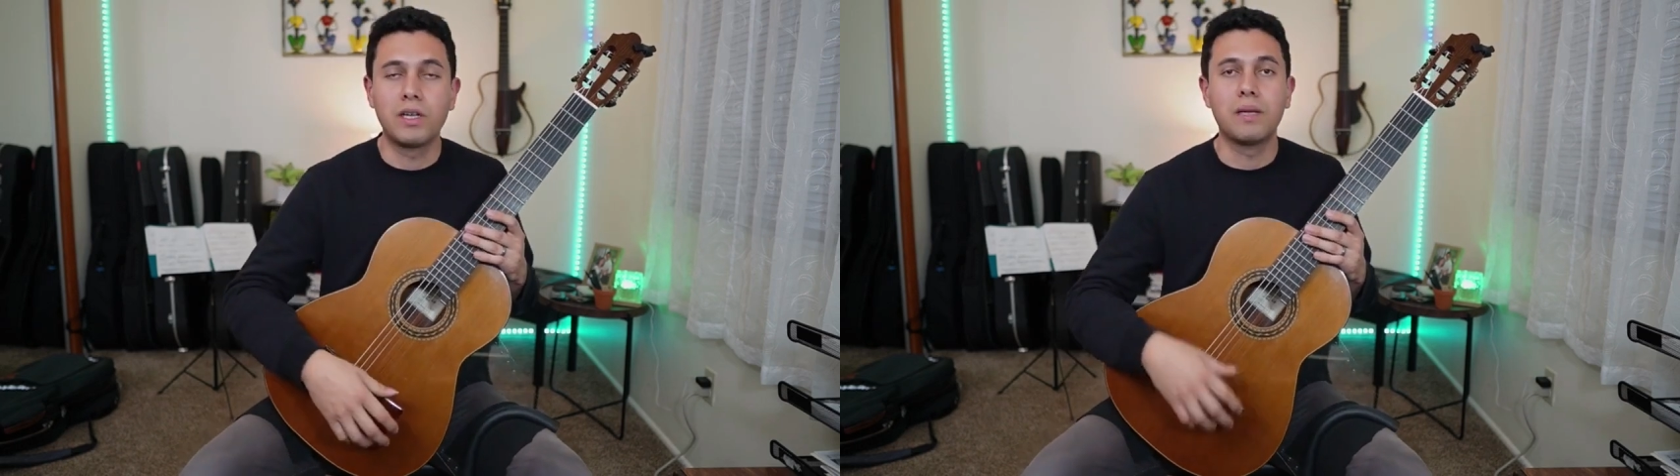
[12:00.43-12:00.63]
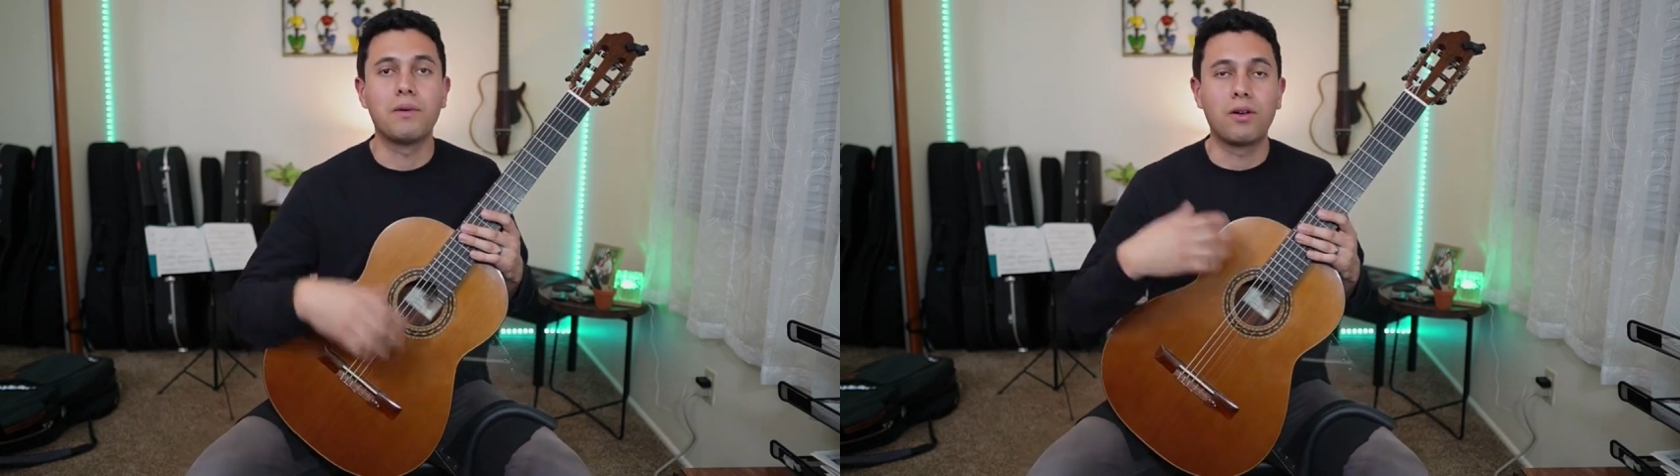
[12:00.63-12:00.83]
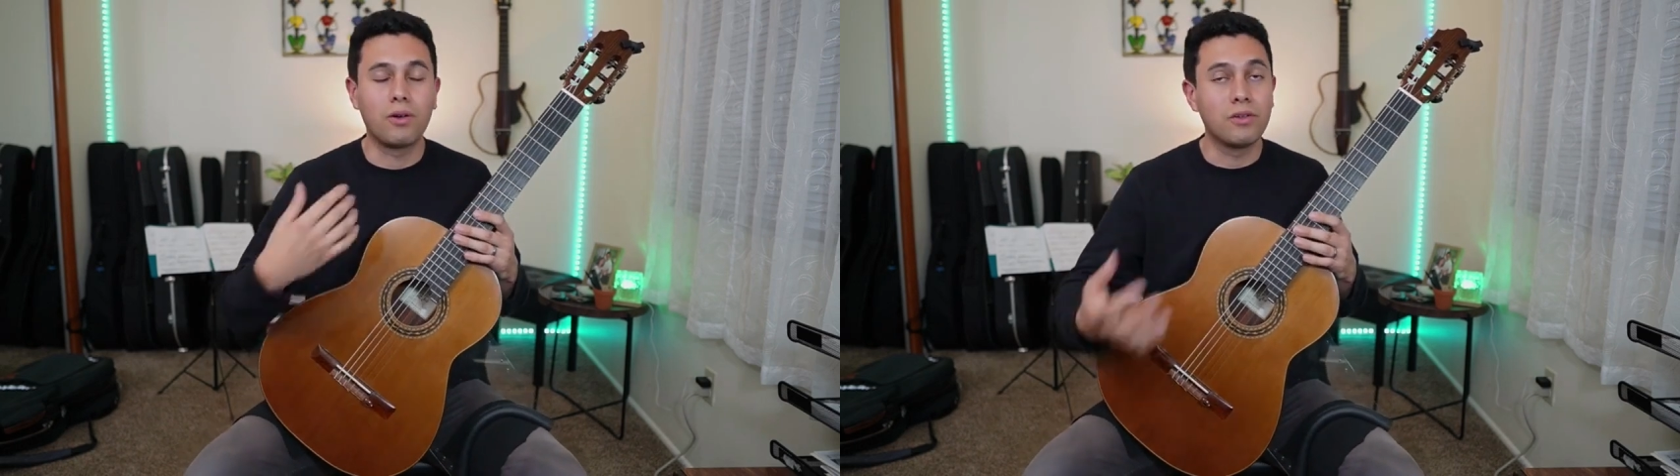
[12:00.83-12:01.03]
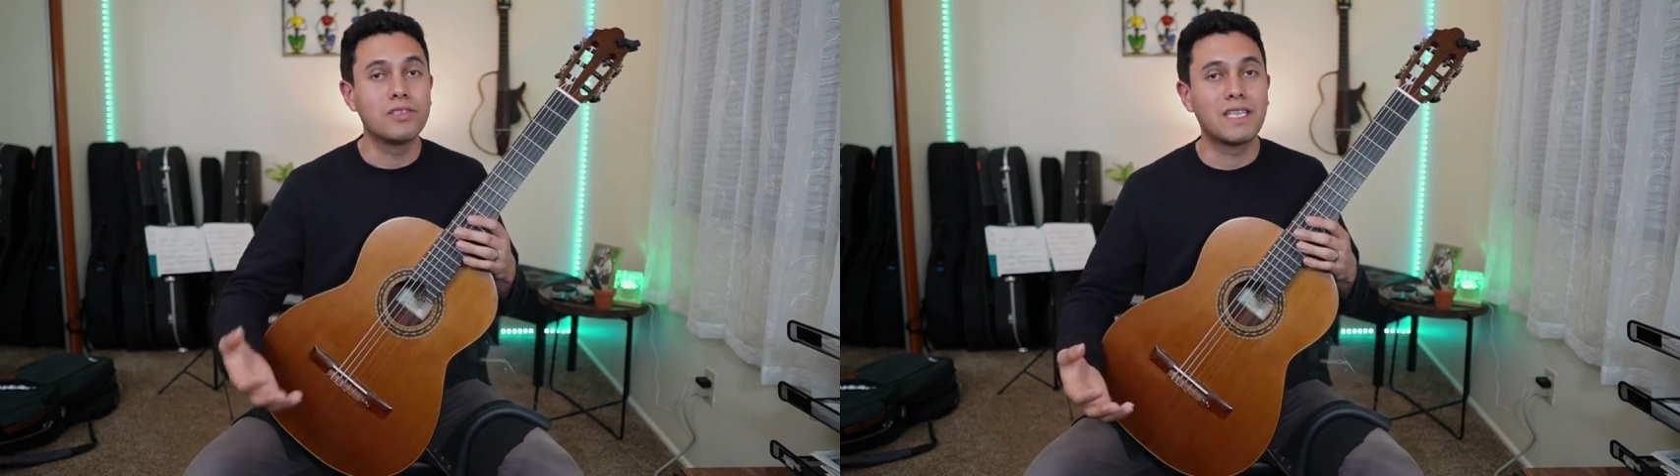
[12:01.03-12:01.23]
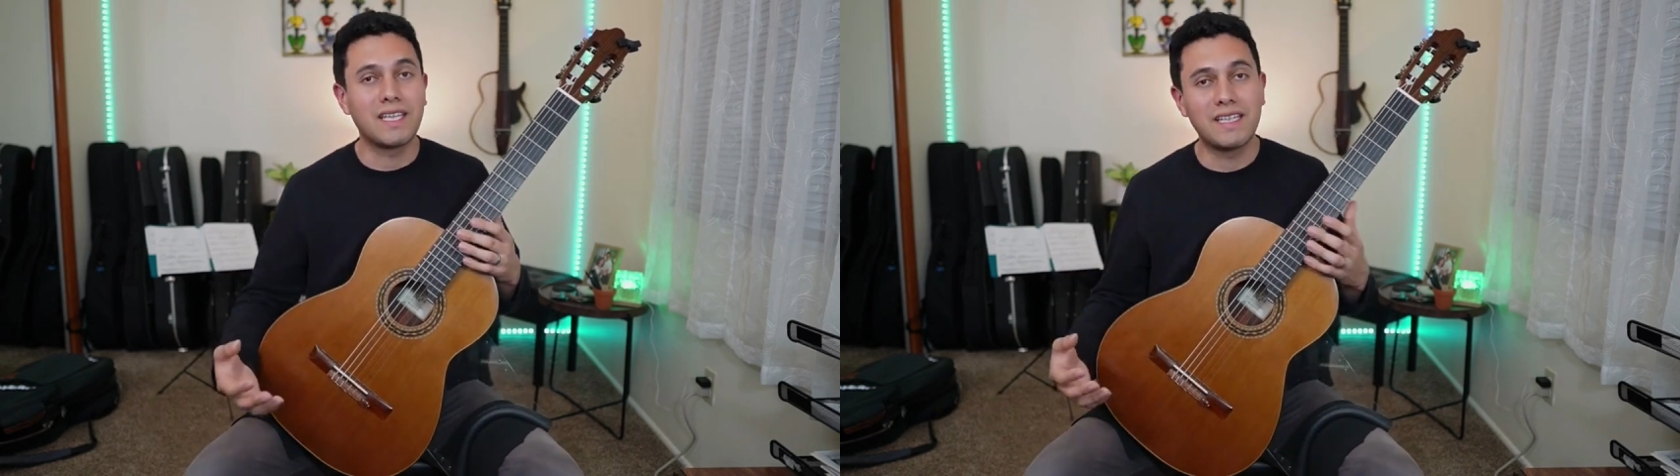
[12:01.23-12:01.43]
about our own
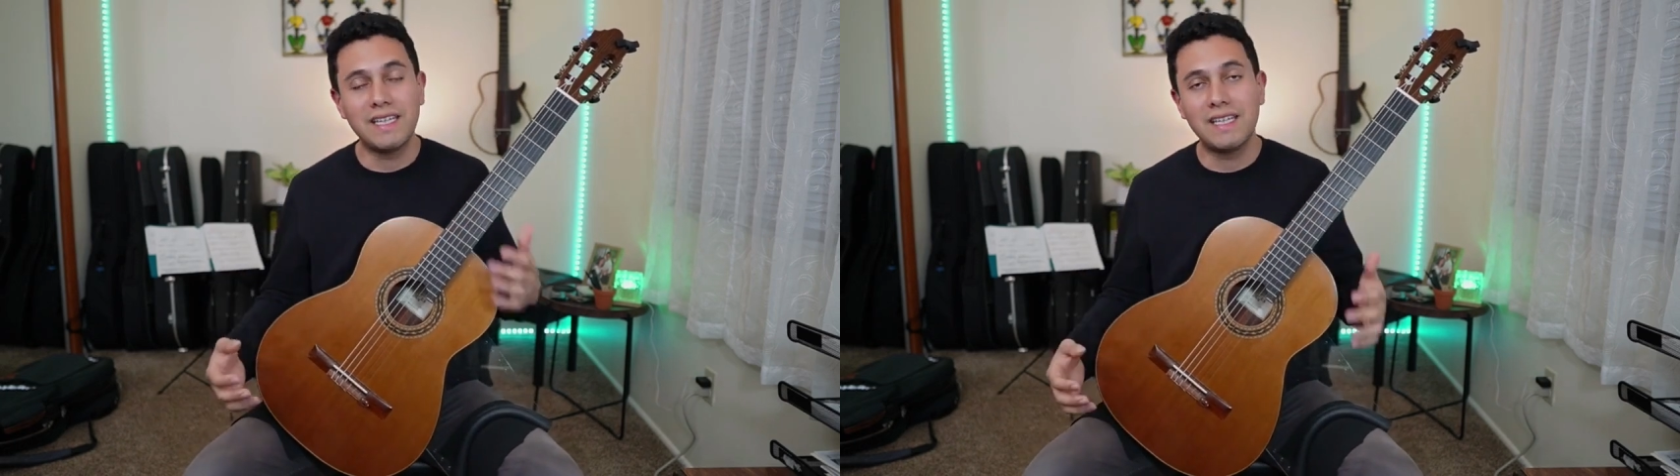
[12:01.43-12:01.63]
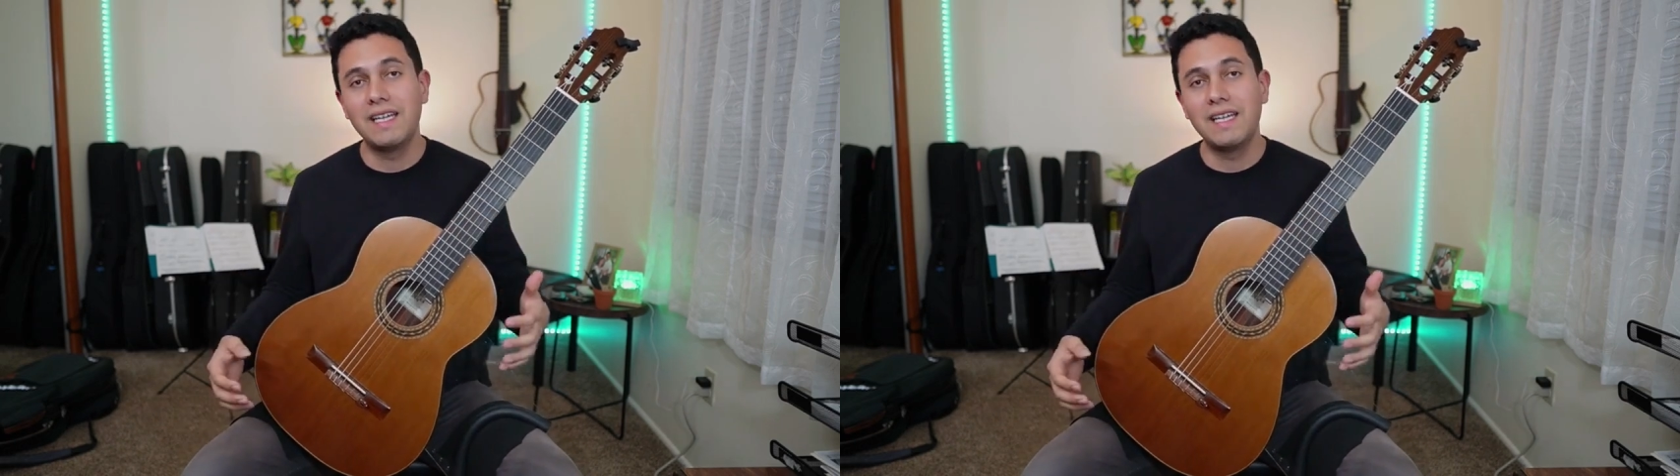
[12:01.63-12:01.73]
technique